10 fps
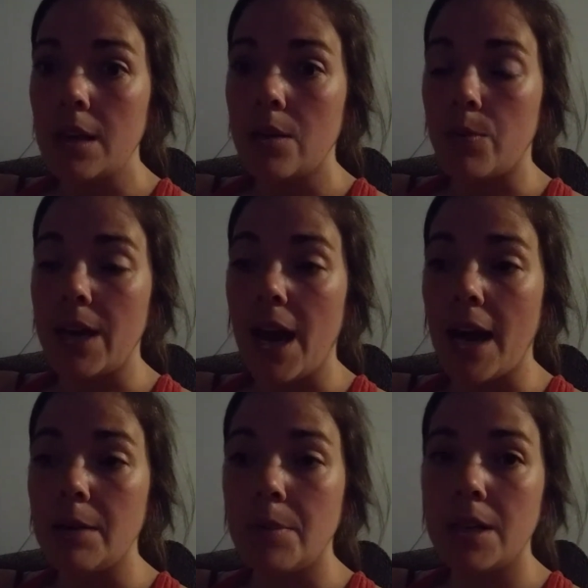We
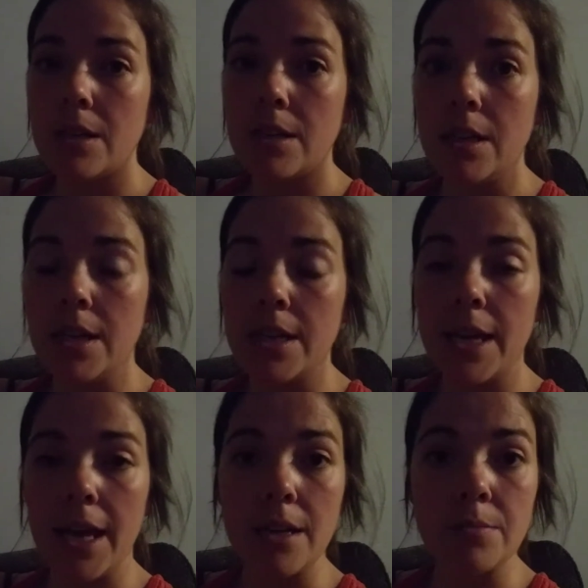had been
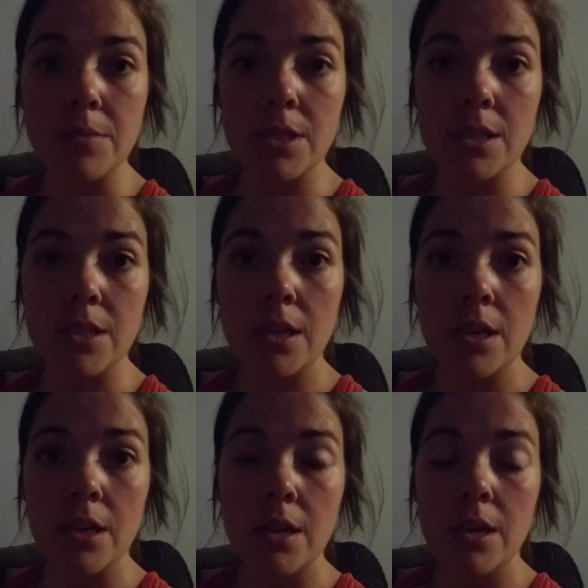camped
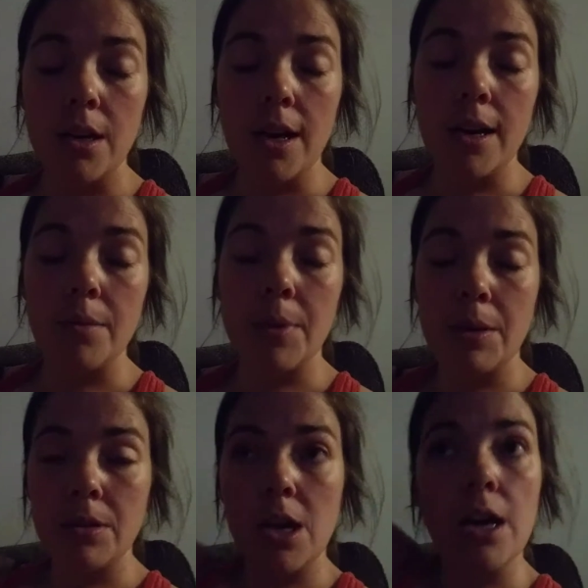
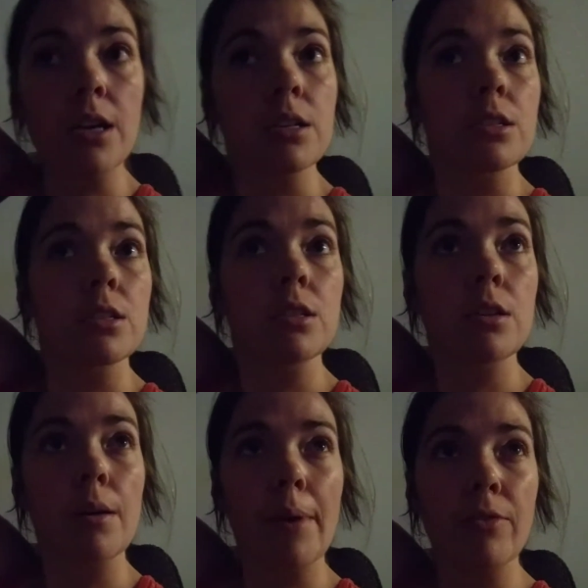and docked
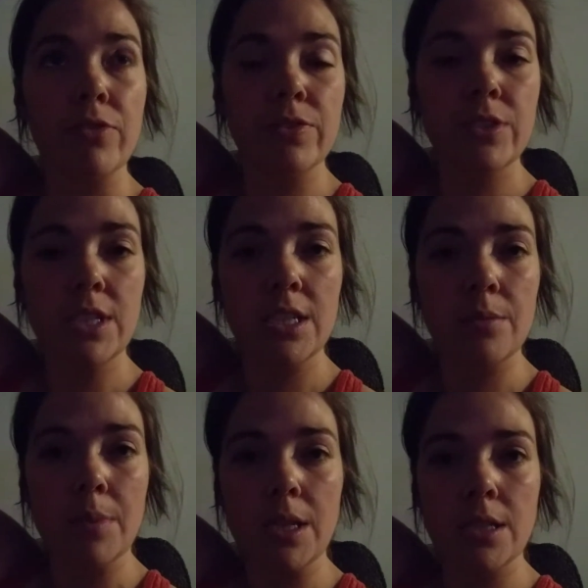about 15
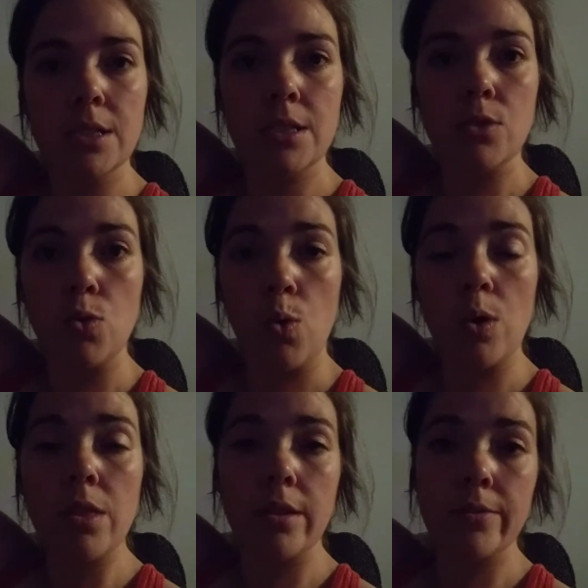minutes
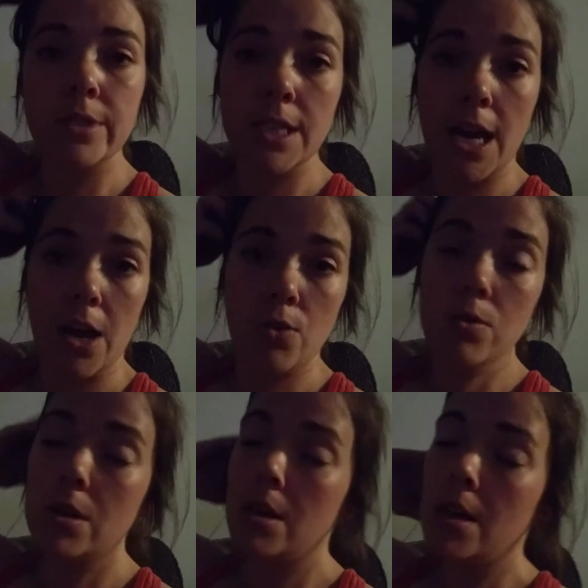north of
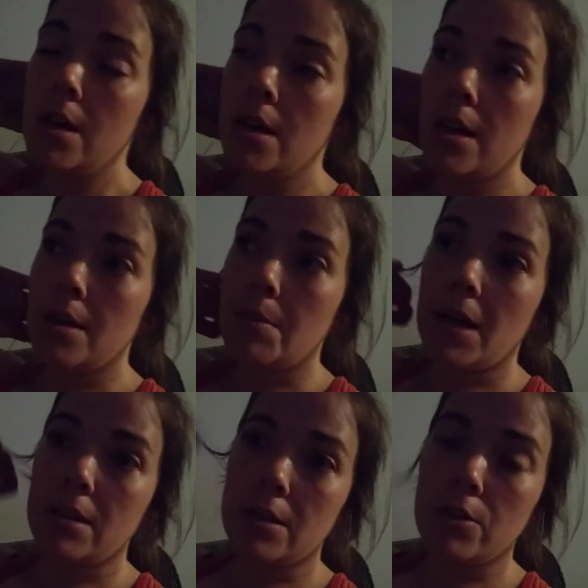town at
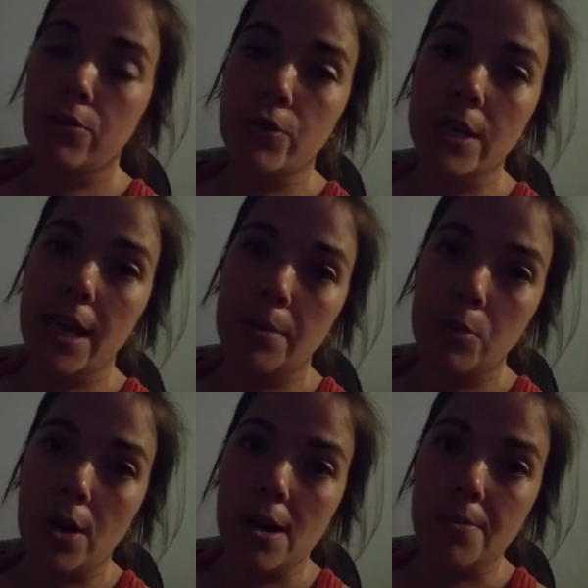a little free
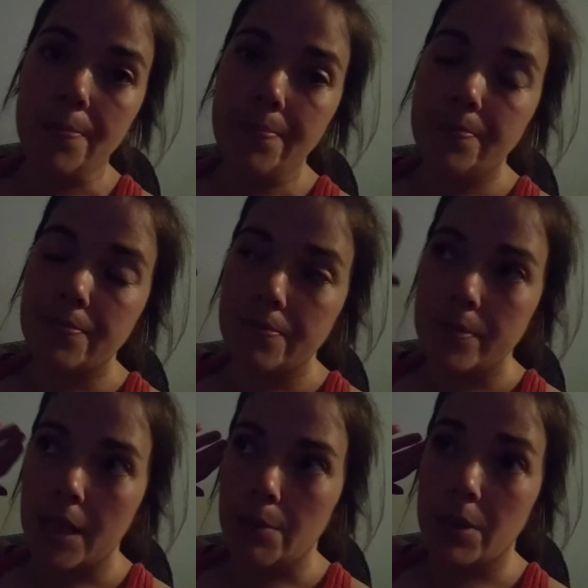campground,
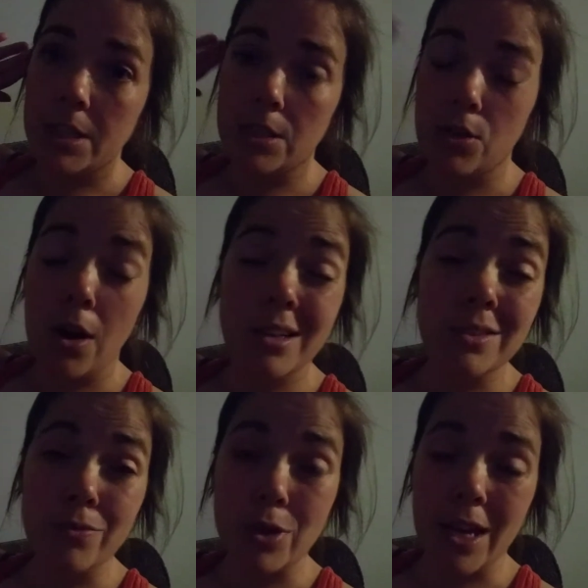but it's an
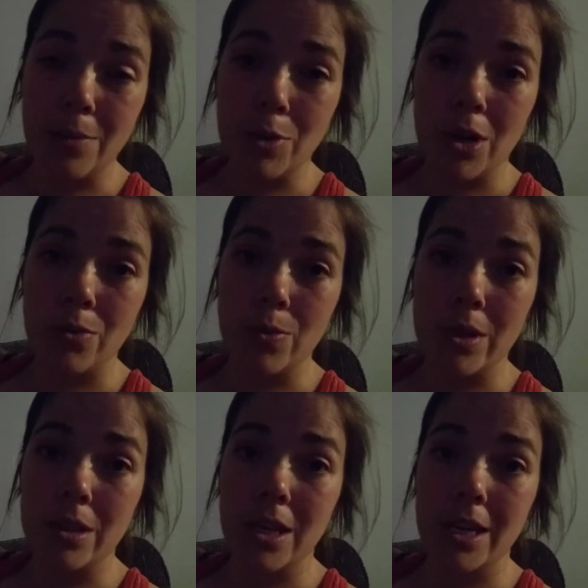awesome free campground with
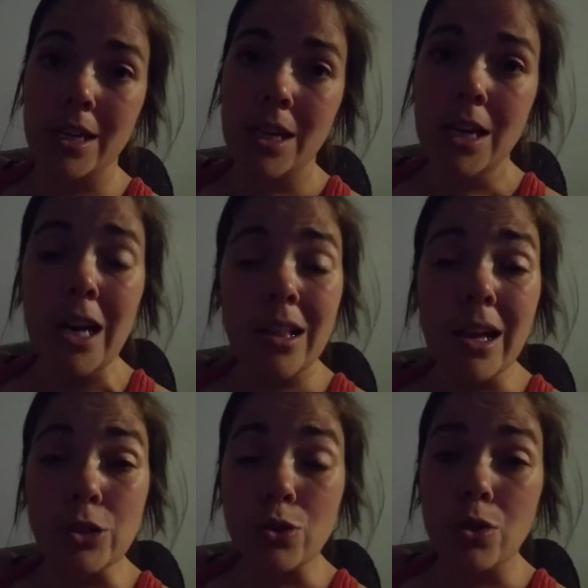like
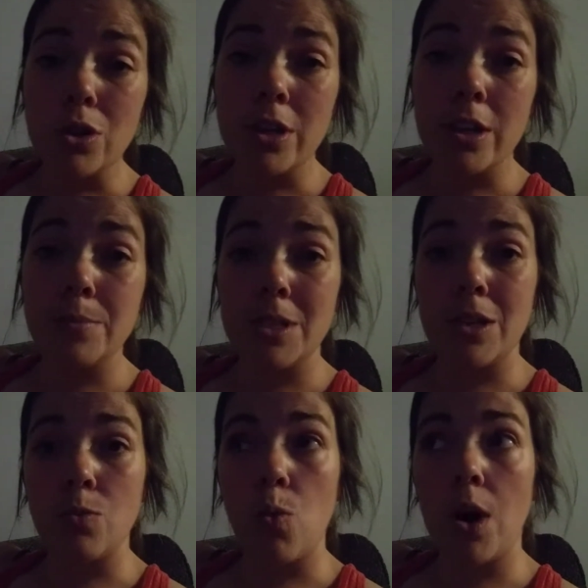electrical hookups
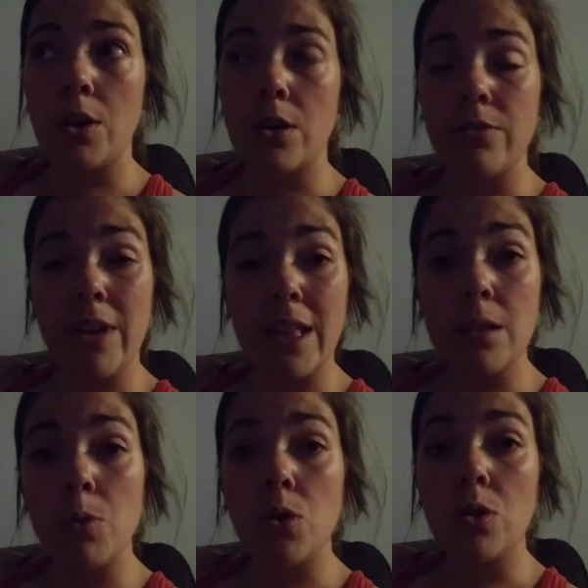and water
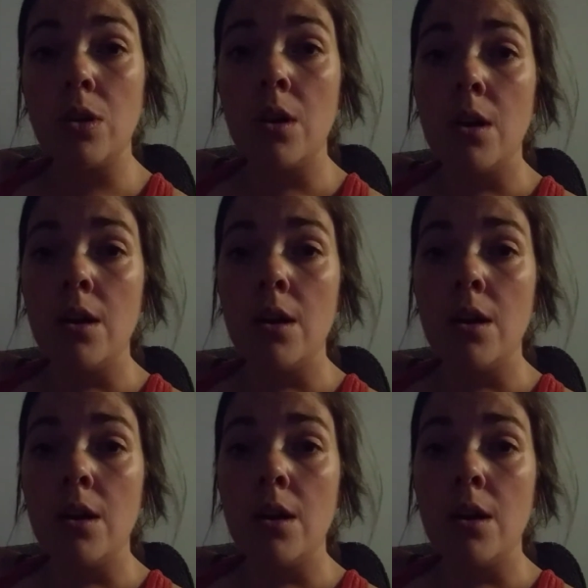available,